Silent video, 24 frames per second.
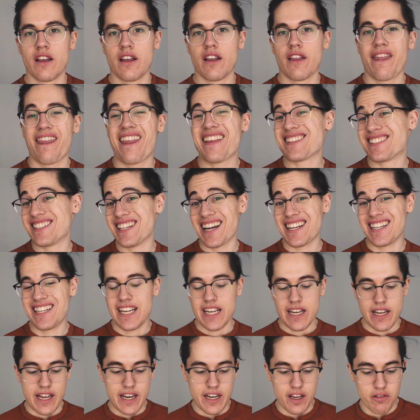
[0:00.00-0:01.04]
That's the
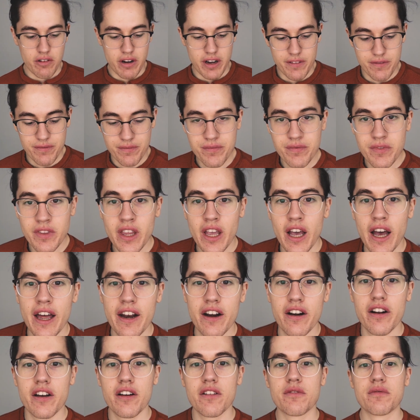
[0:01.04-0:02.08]
idea, anyway. I
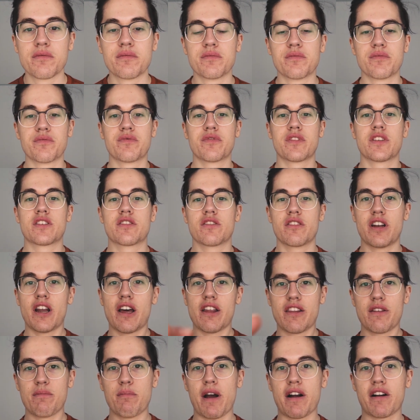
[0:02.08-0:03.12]
don't know. So now
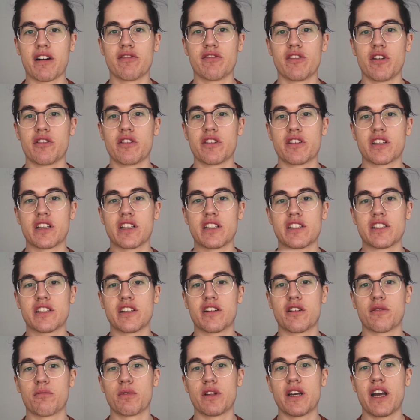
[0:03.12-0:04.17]
the microphone is
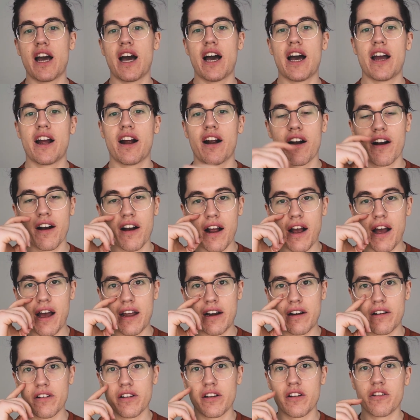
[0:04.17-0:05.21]
considerably higher. I
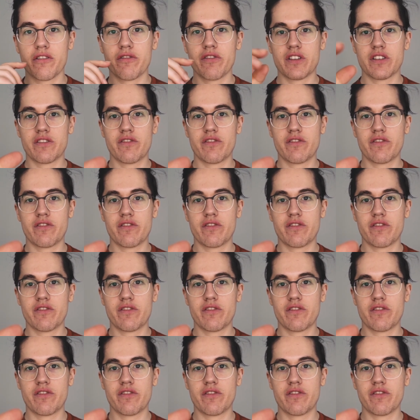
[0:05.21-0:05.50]
don't know if it's